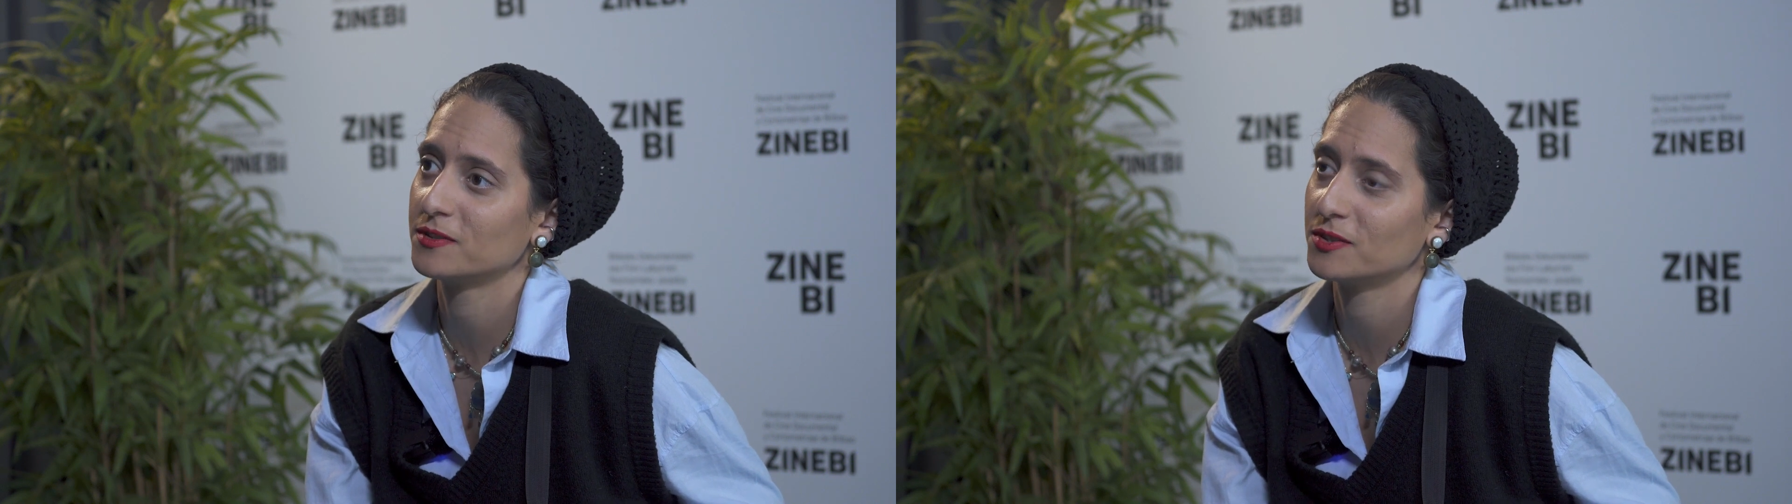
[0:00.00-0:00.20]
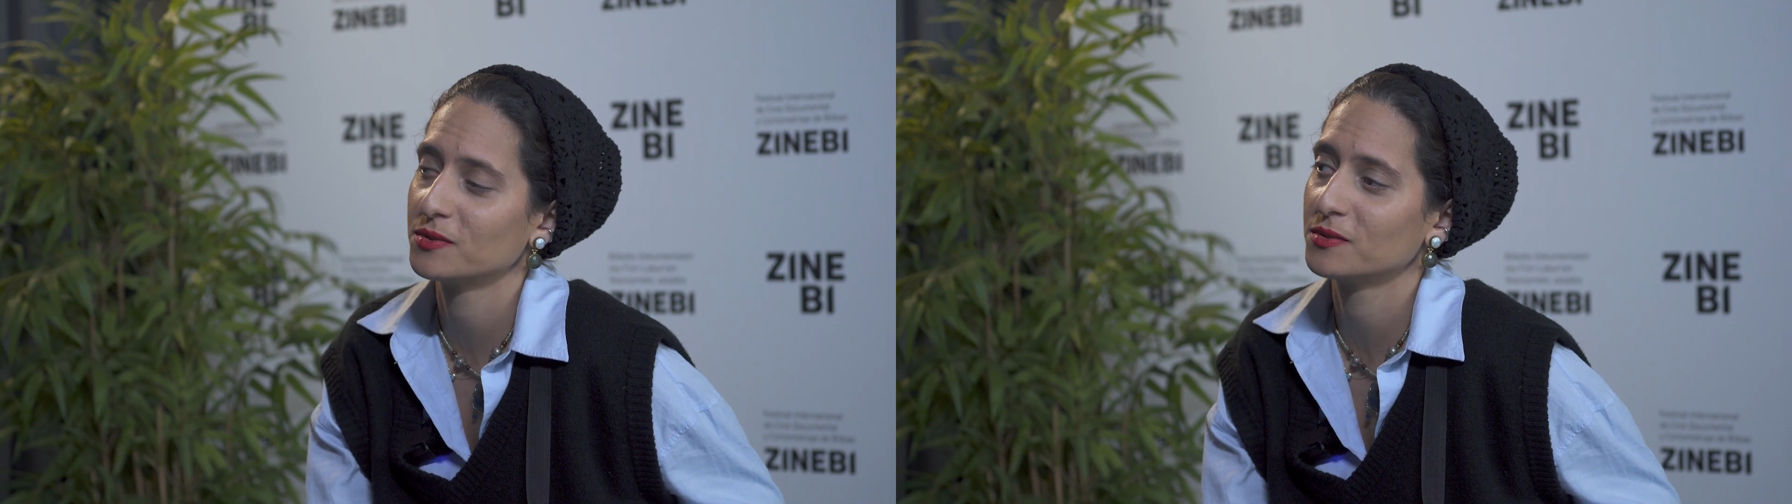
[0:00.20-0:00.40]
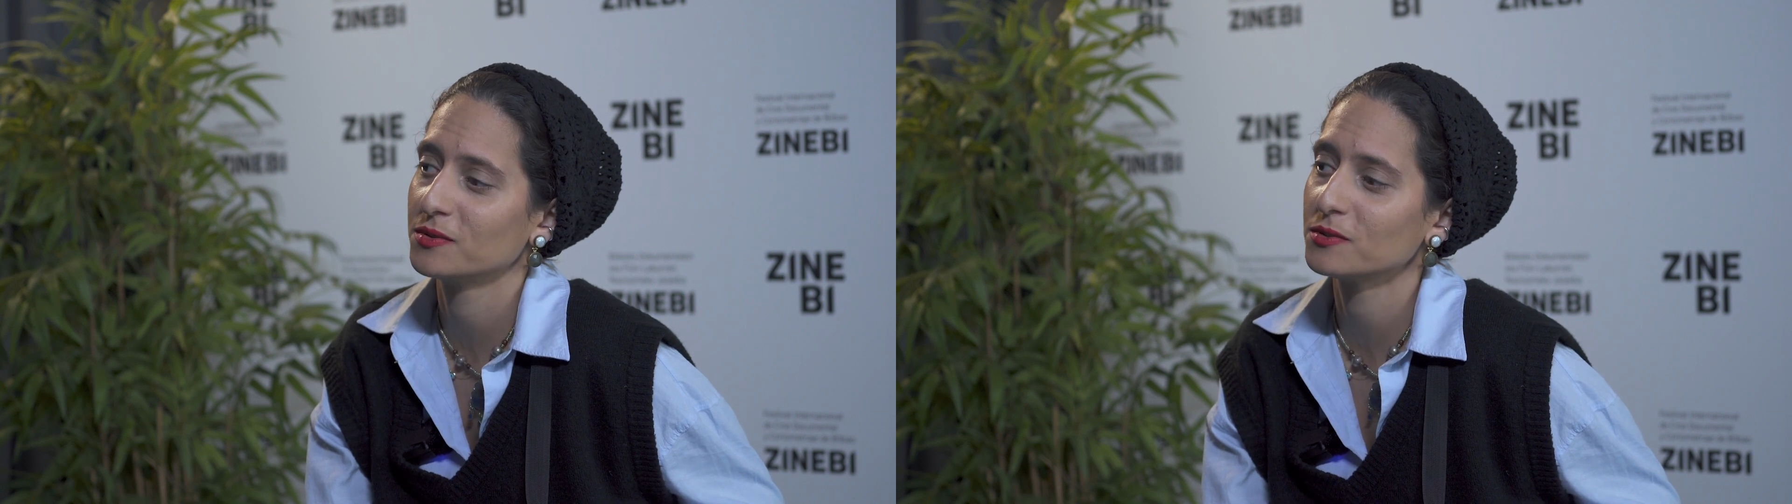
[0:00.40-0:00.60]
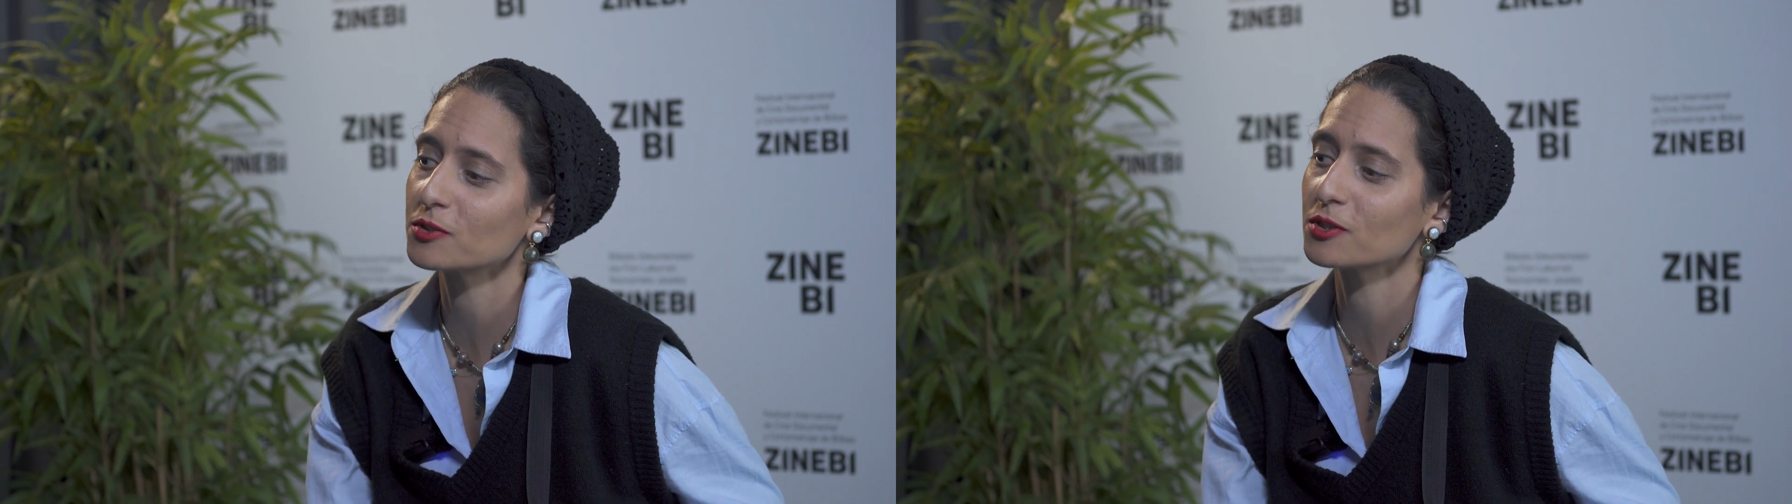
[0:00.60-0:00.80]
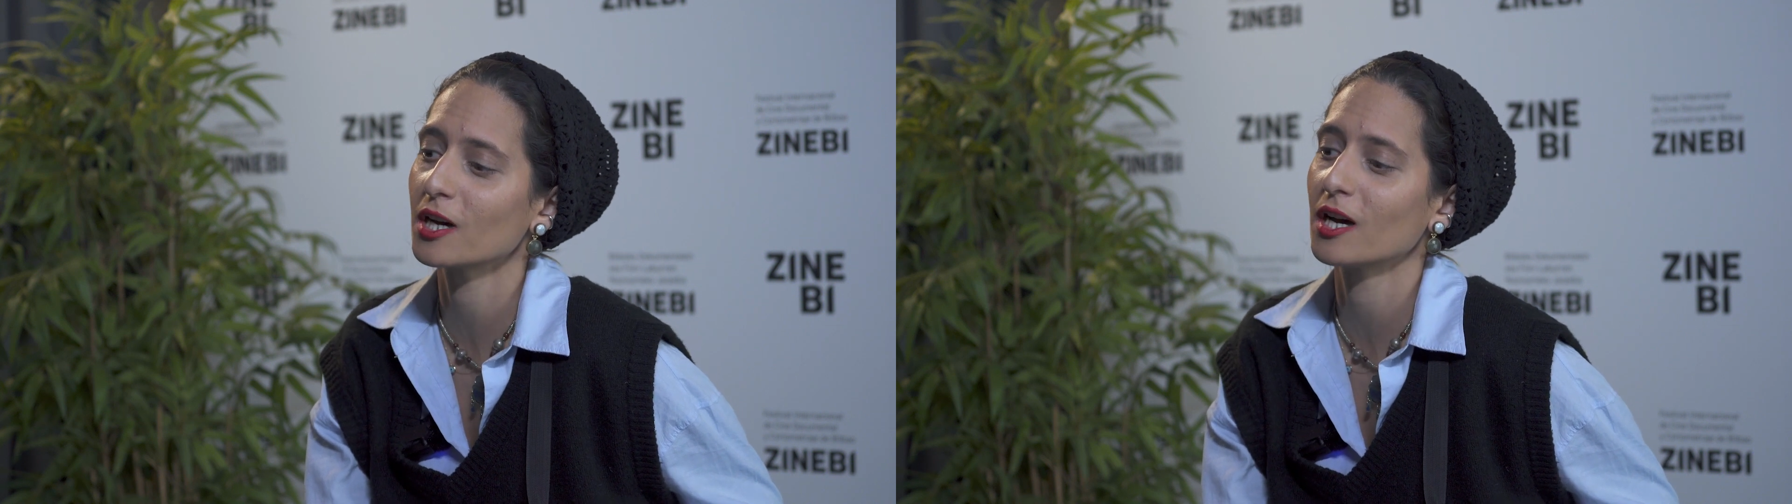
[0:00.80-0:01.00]
to
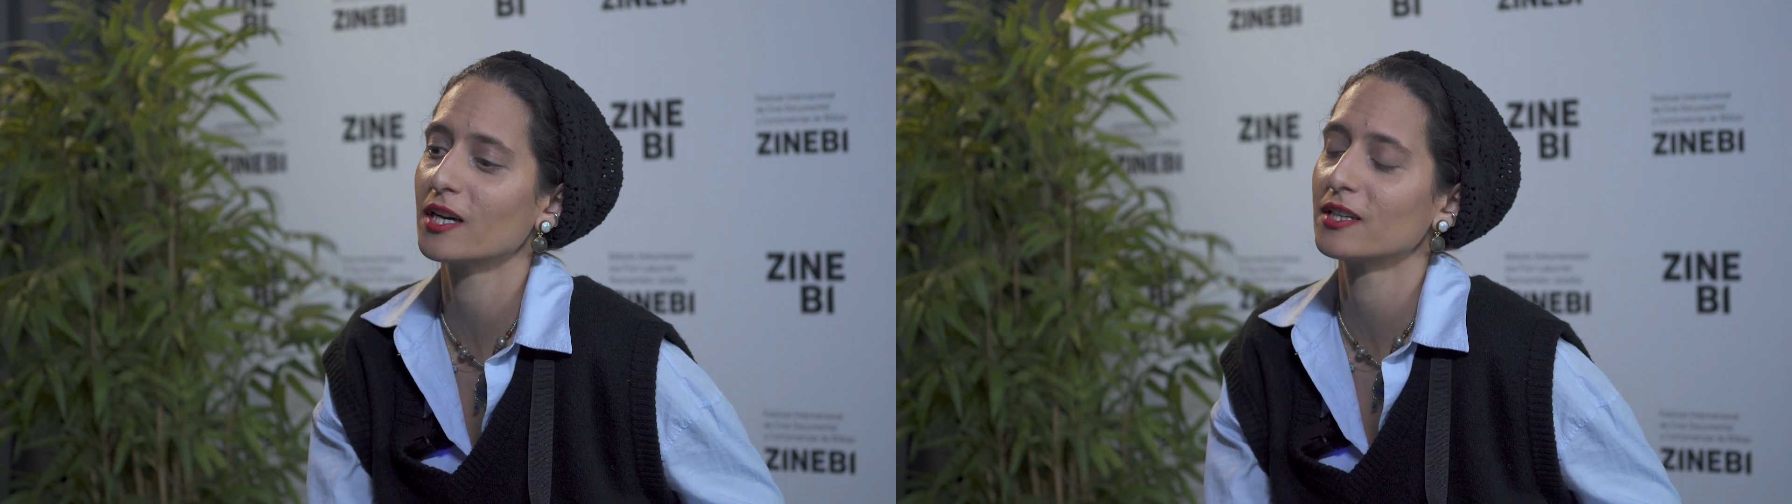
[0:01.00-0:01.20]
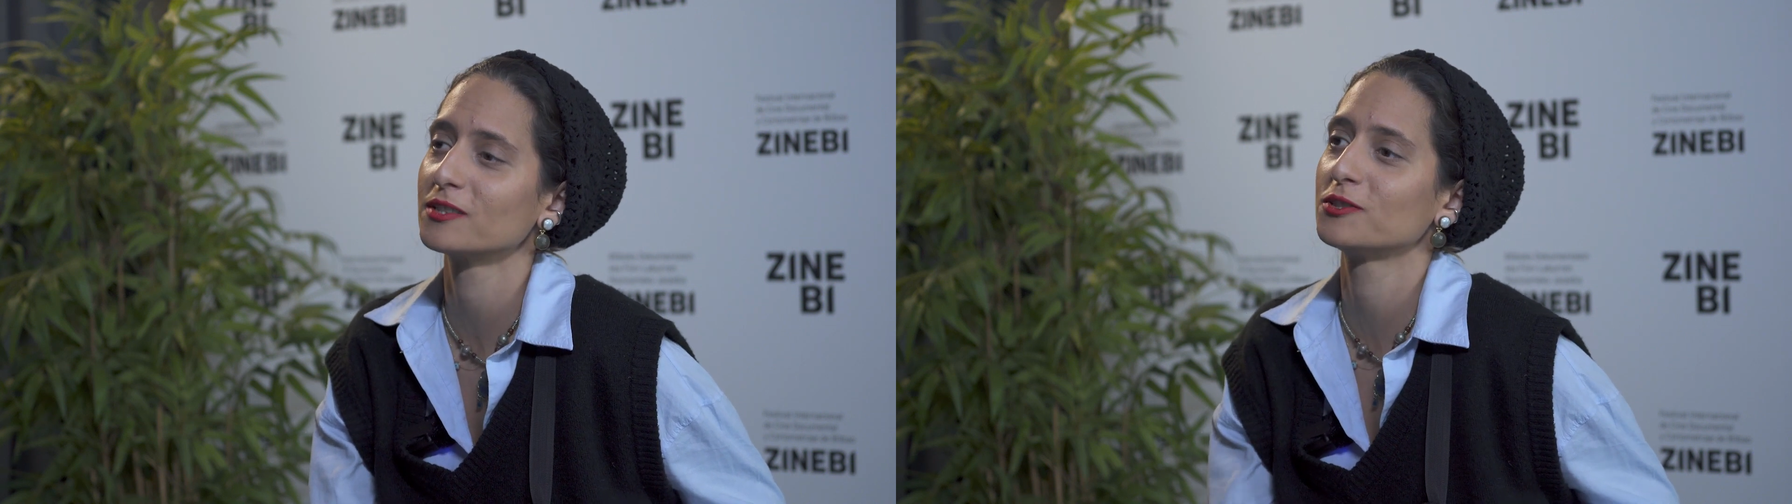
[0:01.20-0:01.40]
uh,